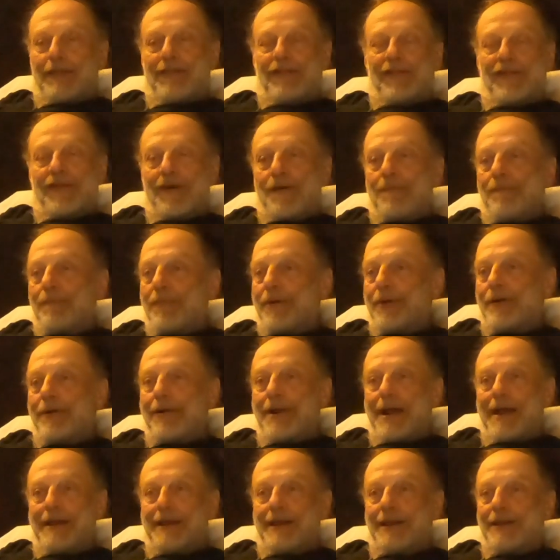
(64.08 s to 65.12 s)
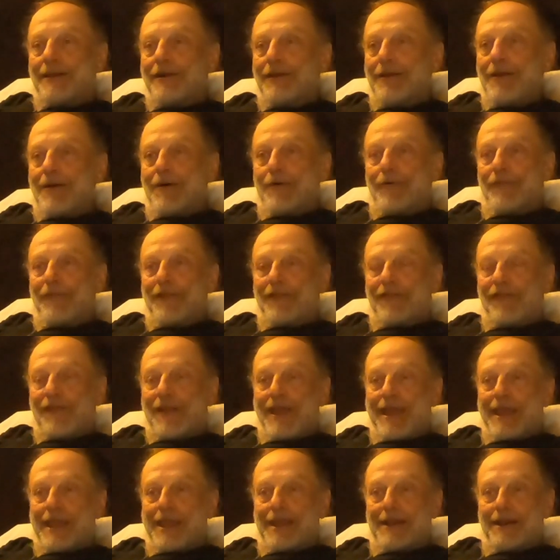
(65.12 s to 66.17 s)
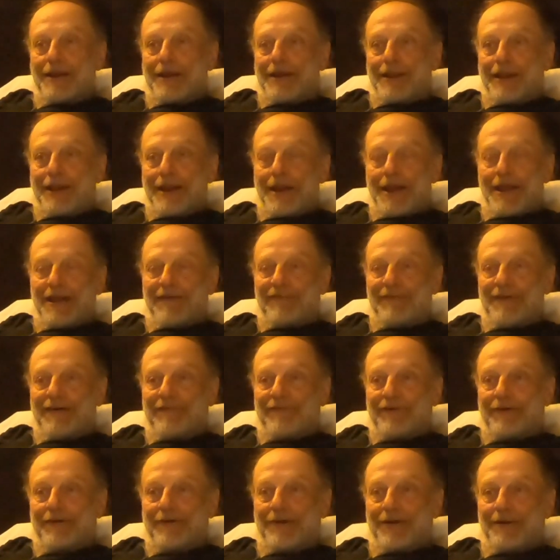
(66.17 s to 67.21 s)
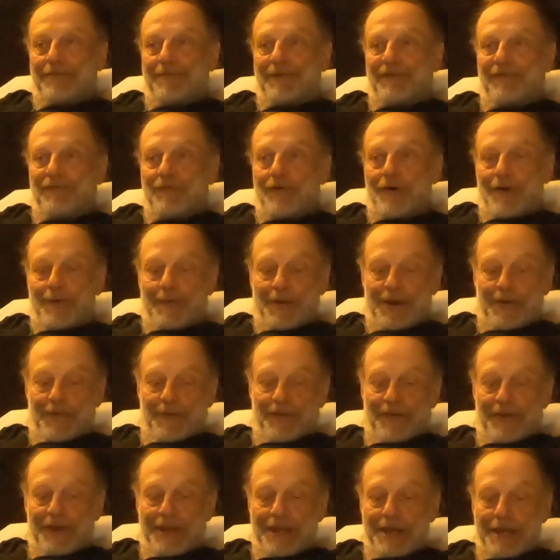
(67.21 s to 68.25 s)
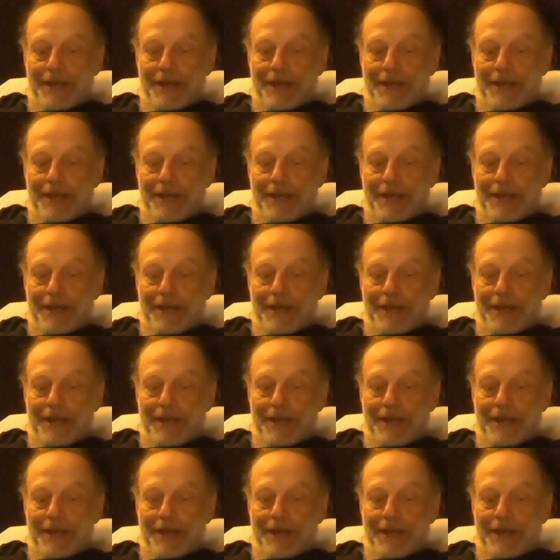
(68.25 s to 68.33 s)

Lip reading: Some bird I didn't know that sang at night. I've never heard it before, but it was